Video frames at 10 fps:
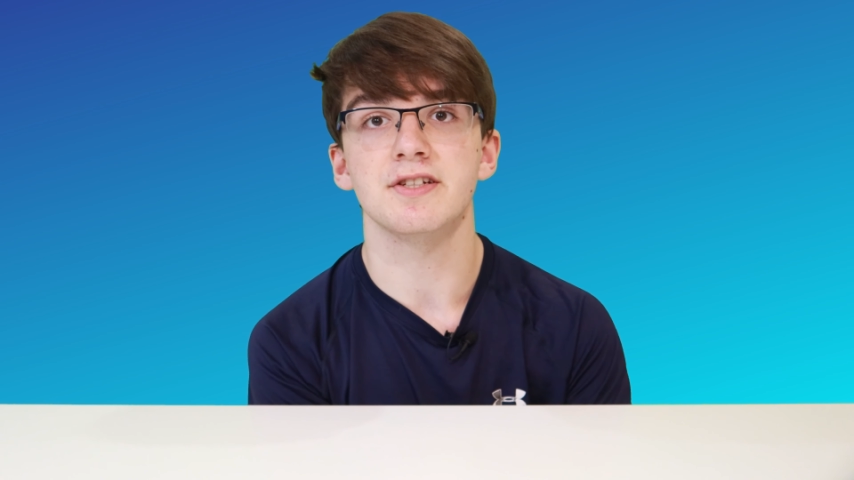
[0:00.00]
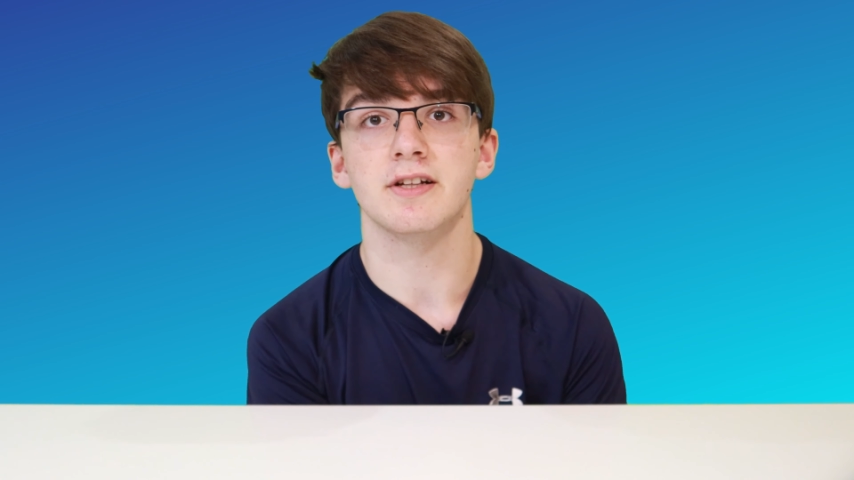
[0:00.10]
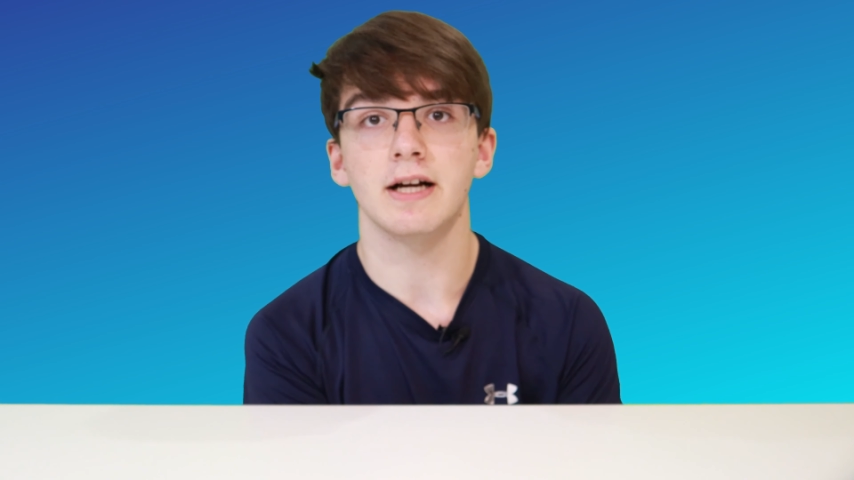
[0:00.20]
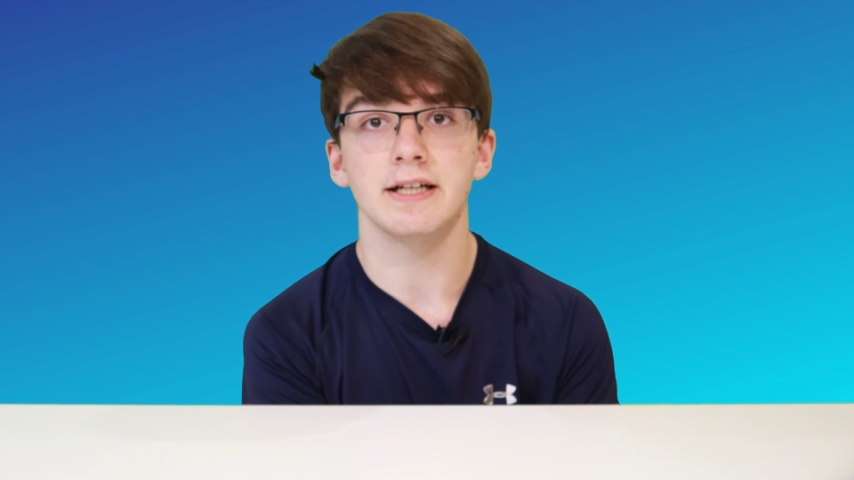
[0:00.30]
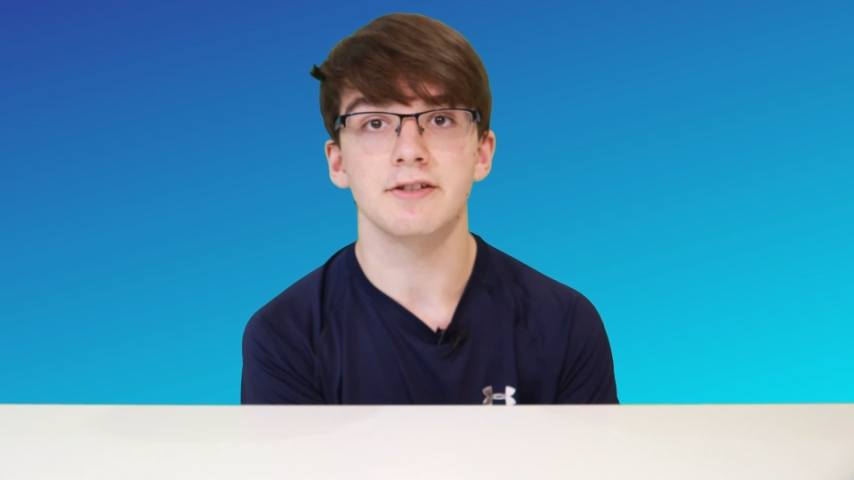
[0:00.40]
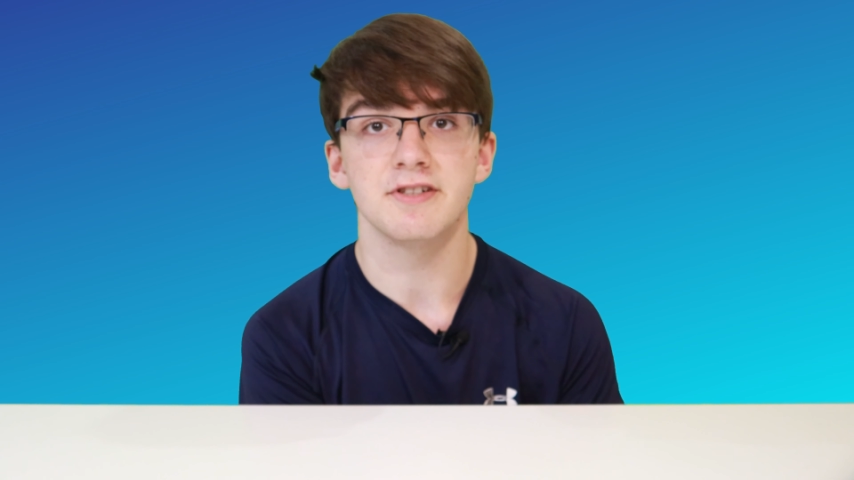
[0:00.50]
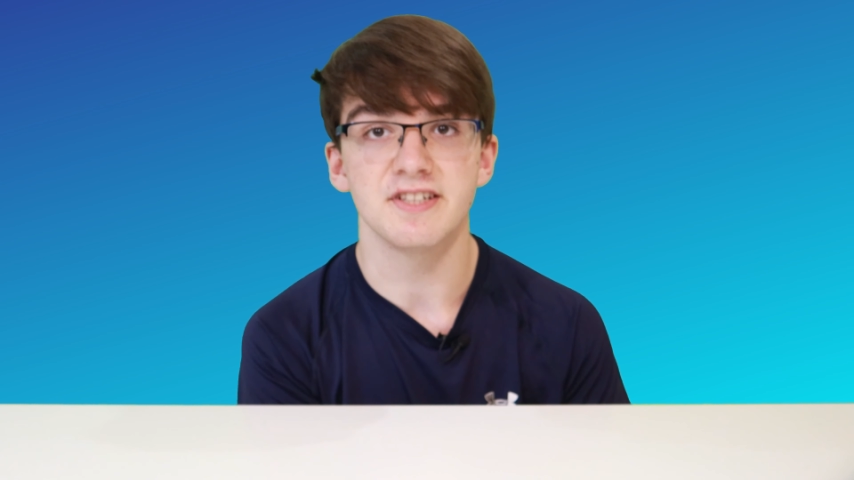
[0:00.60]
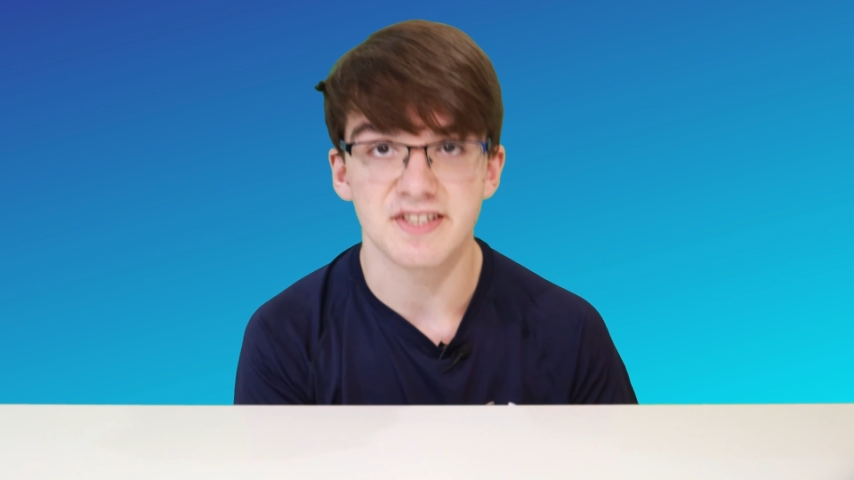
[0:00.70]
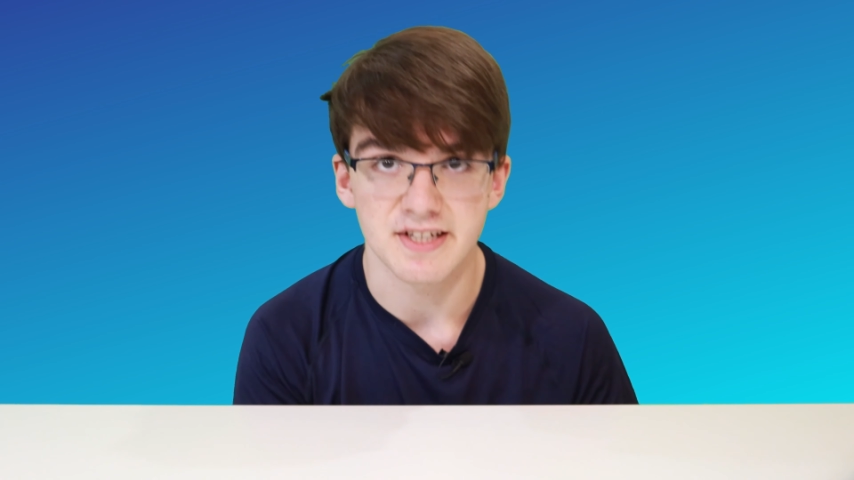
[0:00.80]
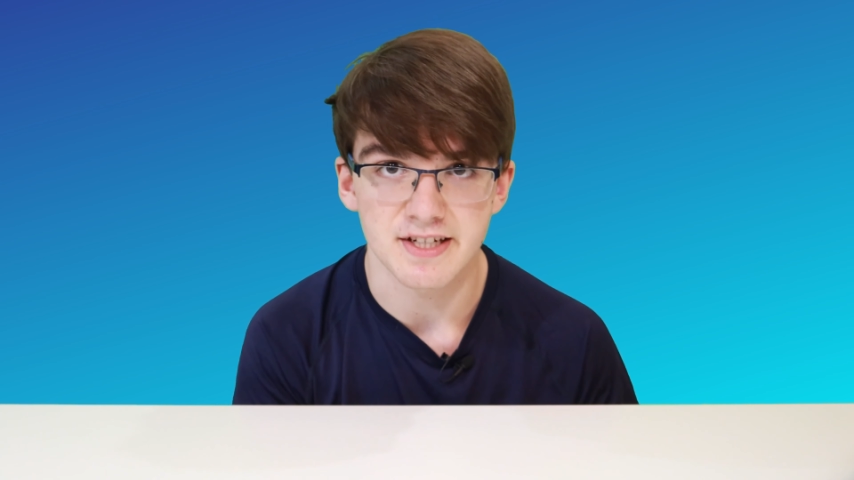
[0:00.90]
declined due to
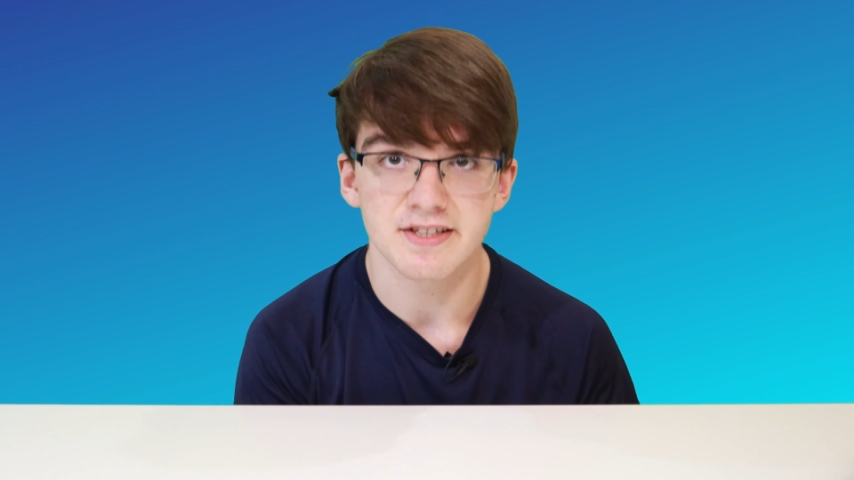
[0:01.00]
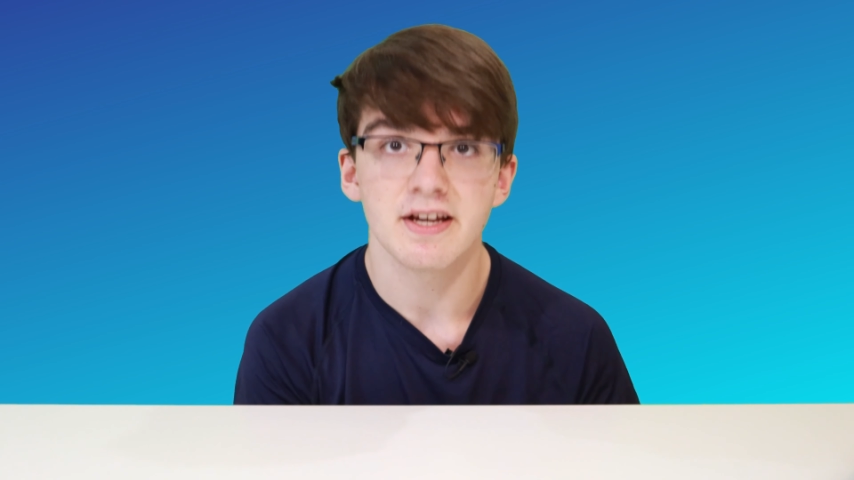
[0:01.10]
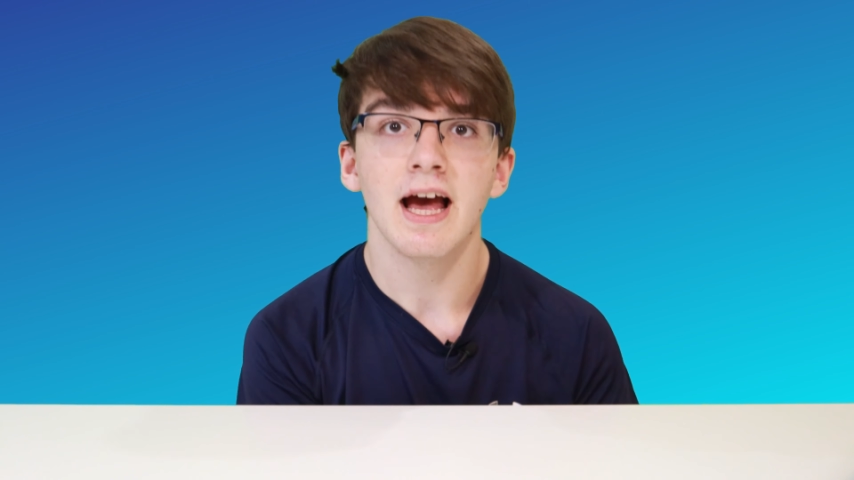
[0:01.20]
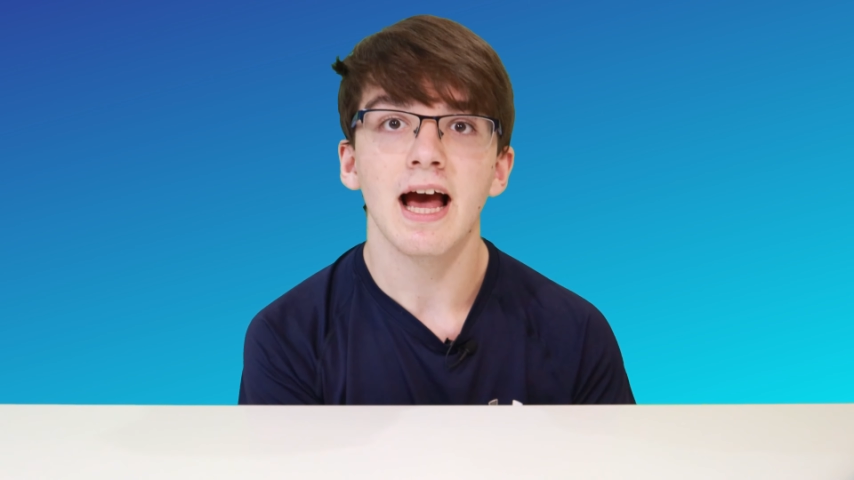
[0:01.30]
disease,